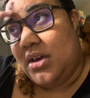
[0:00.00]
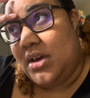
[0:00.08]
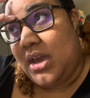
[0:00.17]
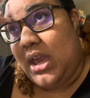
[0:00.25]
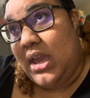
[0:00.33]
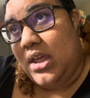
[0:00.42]

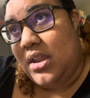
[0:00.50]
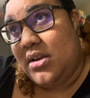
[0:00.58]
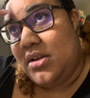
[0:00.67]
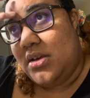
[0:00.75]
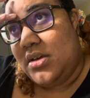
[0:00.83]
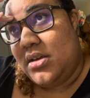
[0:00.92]

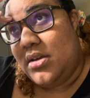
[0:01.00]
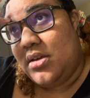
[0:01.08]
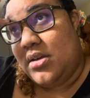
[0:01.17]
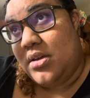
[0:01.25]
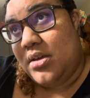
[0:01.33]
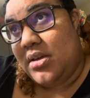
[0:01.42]
And
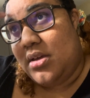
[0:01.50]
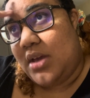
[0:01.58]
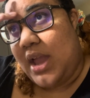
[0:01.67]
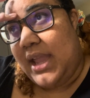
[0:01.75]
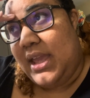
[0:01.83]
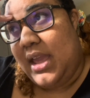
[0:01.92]

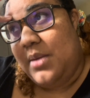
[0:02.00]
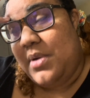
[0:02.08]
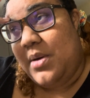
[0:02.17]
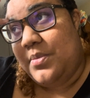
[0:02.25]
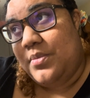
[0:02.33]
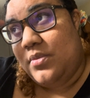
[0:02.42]
I
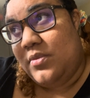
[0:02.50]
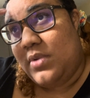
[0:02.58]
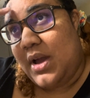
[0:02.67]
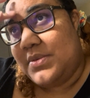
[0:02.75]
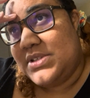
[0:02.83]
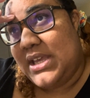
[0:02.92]

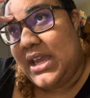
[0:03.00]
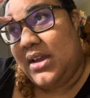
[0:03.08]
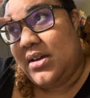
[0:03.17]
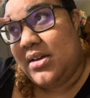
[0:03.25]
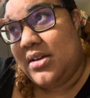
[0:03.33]
was like,